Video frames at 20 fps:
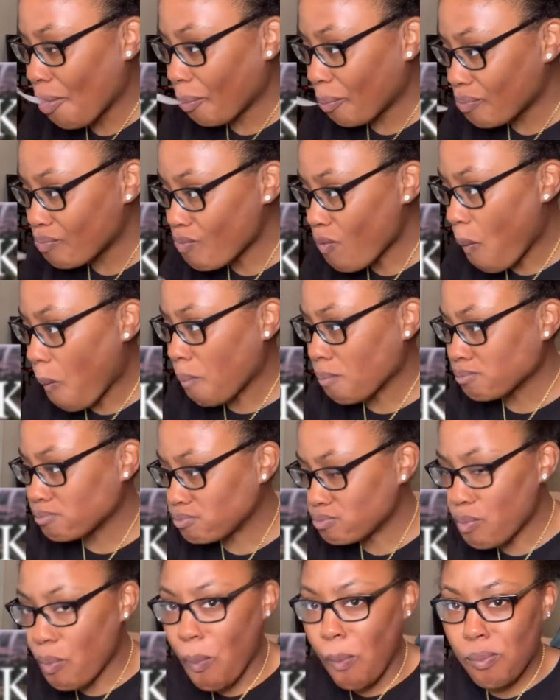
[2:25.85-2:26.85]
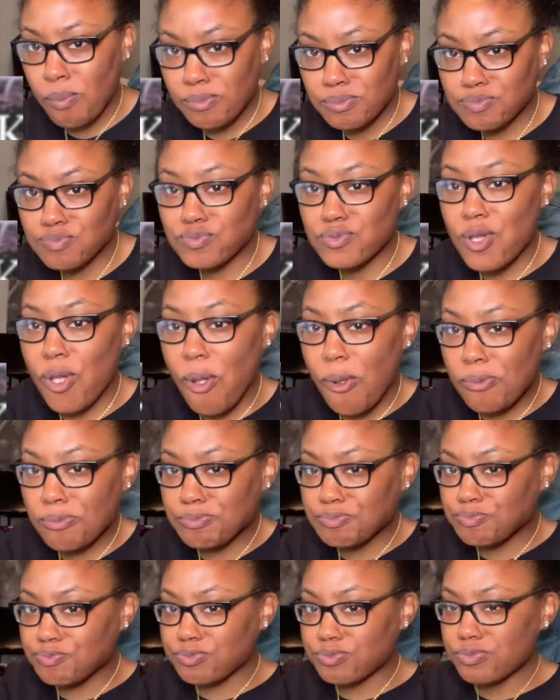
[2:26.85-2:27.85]
Mama was struggling paying
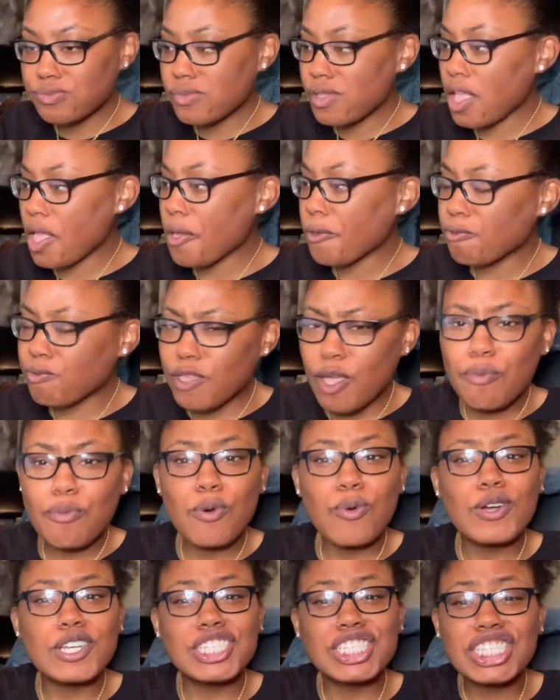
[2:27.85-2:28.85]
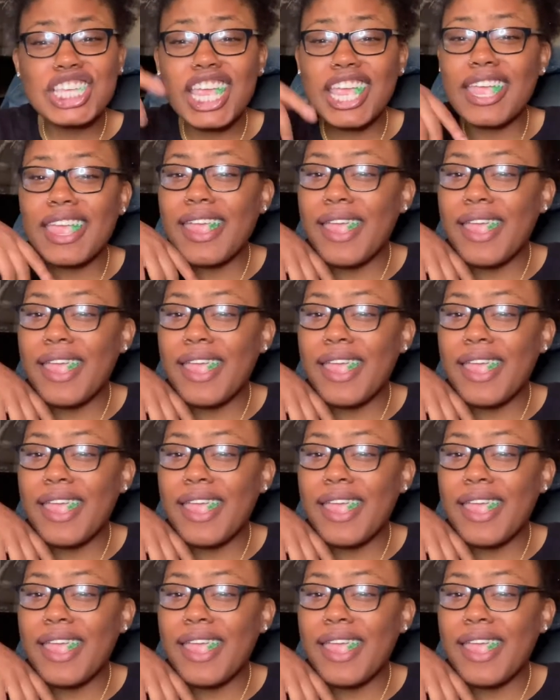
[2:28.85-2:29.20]
rent. I couldn't help with shit.